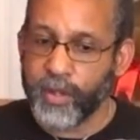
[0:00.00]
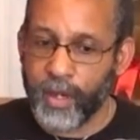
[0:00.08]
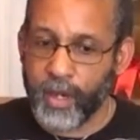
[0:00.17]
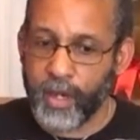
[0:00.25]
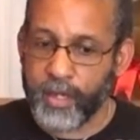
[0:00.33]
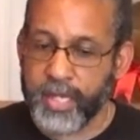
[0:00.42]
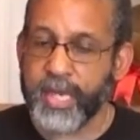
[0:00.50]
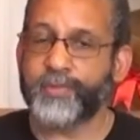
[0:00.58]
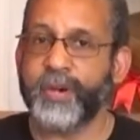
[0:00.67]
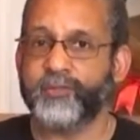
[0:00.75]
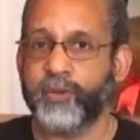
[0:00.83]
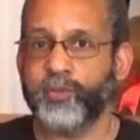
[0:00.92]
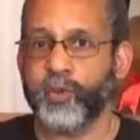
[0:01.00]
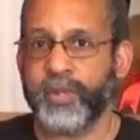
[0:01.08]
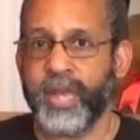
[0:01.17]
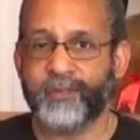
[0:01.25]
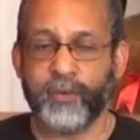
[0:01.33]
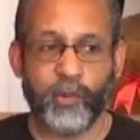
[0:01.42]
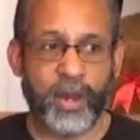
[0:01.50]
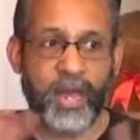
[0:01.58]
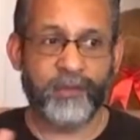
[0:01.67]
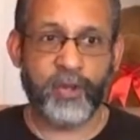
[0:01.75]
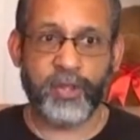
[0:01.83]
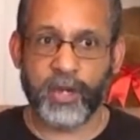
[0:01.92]
uh, keep us from doing that for
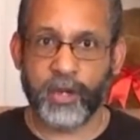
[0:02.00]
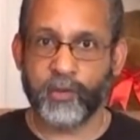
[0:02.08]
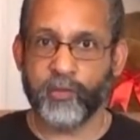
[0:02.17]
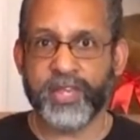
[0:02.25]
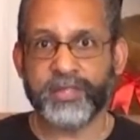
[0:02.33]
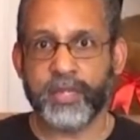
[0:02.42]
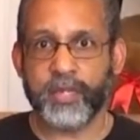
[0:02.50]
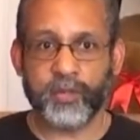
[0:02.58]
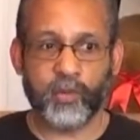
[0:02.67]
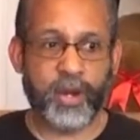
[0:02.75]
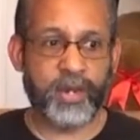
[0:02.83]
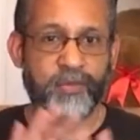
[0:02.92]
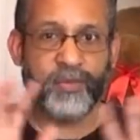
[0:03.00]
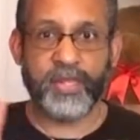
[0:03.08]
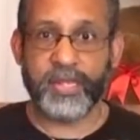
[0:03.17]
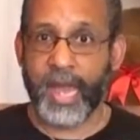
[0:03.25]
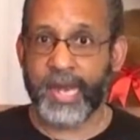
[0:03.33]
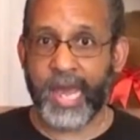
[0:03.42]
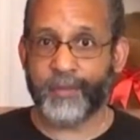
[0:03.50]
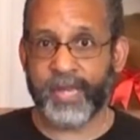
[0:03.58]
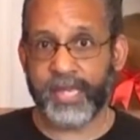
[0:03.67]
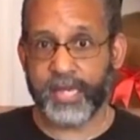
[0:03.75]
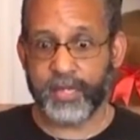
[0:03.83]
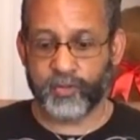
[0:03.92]
whatever the reason is or whatever the
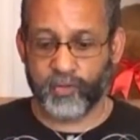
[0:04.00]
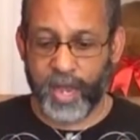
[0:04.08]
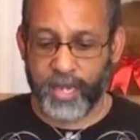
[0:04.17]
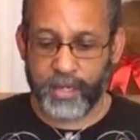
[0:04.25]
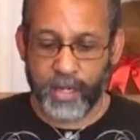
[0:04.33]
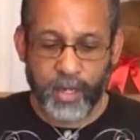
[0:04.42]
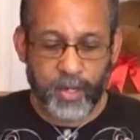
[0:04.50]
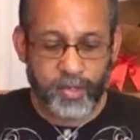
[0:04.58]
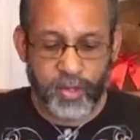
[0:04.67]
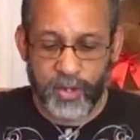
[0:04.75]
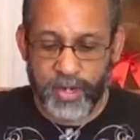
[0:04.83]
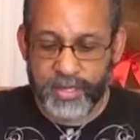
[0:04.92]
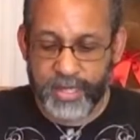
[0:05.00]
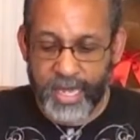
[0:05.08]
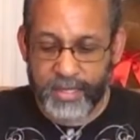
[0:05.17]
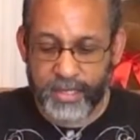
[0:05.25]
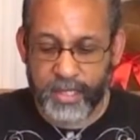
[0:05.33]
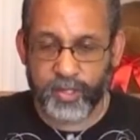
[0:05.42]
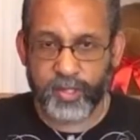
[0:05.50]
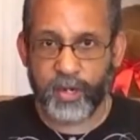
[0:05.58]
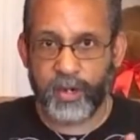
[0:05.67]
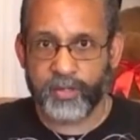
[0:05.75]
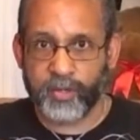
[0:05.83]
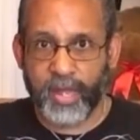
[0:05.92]
dynamic is, right? So there is that to
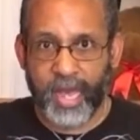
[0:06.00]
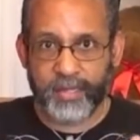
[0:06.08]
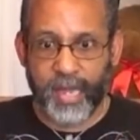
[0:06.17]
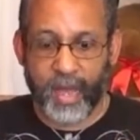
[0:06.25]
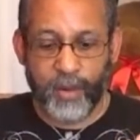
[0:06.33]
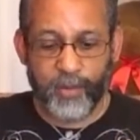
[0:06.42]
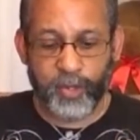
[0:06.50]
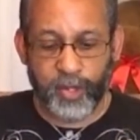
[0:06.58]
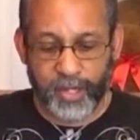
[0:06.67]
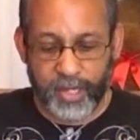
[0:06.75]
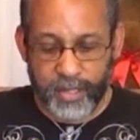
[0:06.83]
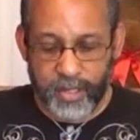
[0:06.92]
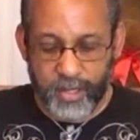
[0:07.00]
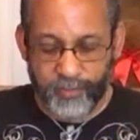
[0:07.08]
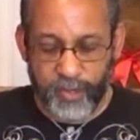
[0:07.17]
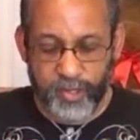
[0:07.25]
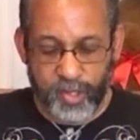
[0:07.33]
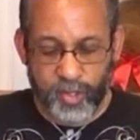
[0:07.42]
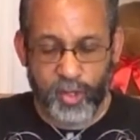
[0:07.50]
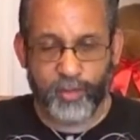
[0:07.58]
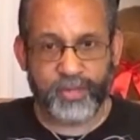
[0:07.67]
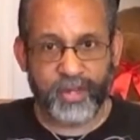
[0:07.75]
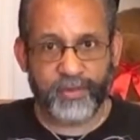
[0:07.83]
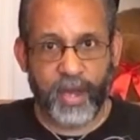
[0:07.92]
consider. And so that's how I would look at the difference in
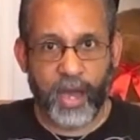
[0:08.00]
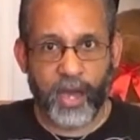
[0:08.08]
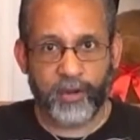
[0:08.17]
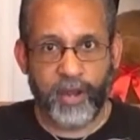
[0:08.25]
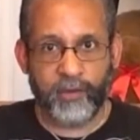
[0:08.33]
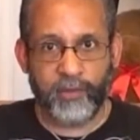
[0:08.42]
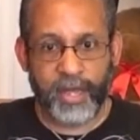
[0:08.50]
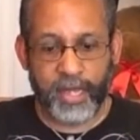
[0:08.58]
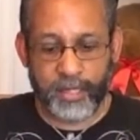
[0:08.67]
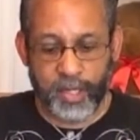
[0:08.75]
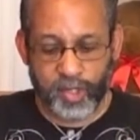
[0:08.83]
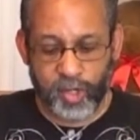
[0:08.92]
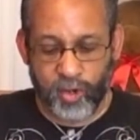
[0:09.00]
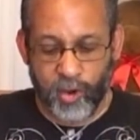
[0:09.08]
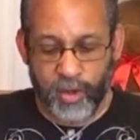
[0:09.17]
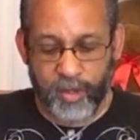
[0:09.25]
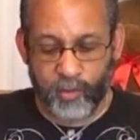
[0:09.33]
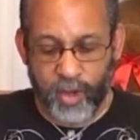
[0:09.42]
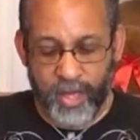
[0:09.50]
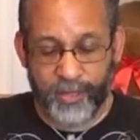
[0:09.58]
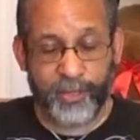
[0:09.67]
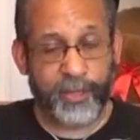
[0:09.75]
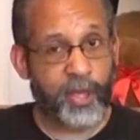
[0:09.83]
terms of honor and recognition going with